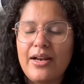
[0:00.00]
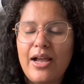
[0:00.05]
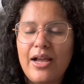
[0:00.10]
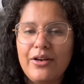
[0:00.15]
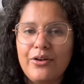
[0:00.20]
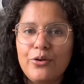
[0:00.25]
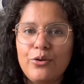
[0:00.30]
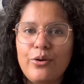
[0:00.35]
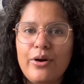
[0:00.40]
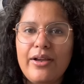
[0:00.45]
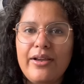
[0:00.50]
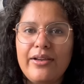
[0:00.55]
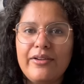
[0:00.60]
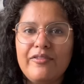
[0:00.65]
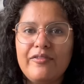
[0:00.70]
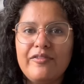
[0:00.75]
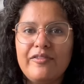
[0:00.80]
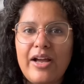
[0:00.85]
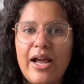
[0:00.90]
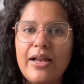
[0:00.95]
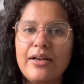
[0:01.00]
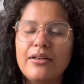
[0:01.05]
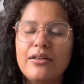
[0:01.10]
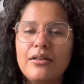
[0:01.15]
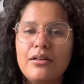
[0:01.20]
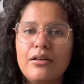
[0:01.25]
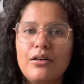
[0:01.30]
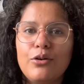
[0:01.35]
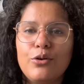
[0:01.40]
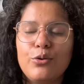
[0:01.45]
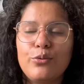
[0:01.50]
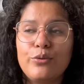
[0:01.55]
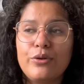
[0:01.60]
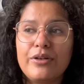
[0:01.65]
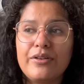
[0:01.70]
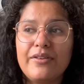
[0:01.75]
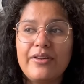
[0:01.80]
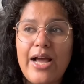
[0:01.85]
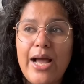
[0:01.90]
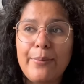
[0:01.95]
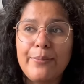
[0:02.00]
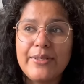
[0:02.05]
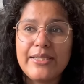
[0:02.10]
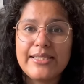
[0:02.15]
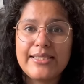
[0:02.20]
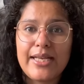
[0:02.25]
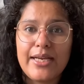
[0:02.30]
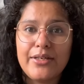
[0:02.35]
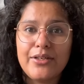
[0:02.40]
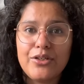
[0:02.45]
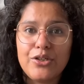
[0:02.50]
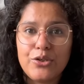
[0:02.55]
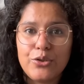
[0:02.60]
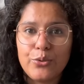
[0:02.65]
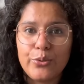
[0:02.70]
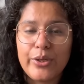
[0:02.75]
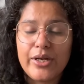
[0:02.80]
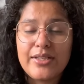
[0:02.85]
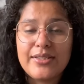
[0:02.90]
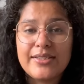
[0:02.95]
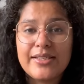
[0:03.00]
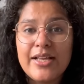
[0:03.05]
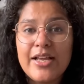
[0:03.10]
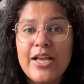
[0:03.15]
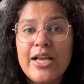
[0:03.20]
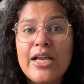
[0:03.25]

I know I fangirled over the apple cider donuts,